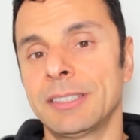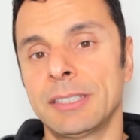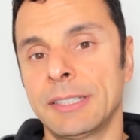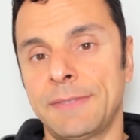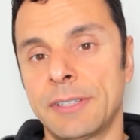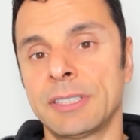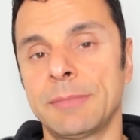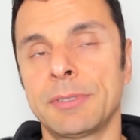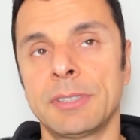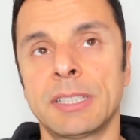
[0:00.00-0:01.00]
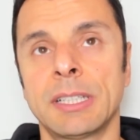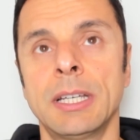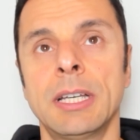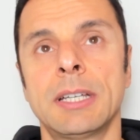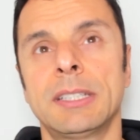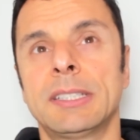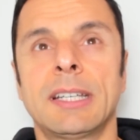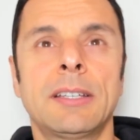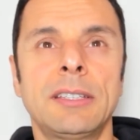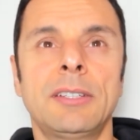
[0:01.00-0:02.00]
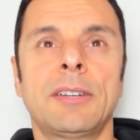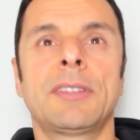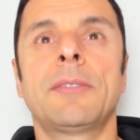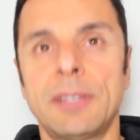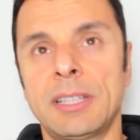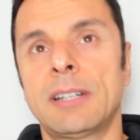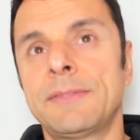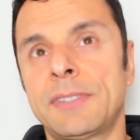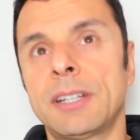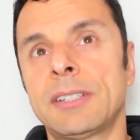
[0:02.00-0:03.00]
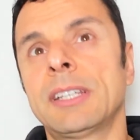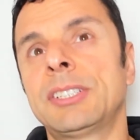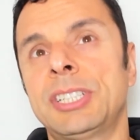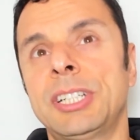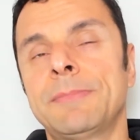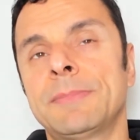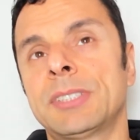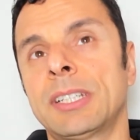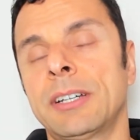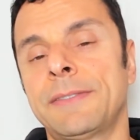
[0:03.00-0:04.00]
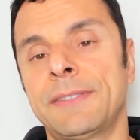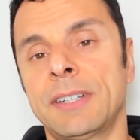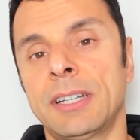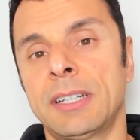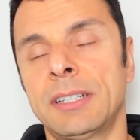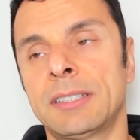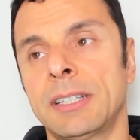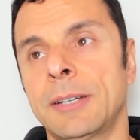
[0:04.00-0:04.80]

it's very typical, this is that they'll have done their gym stuff, and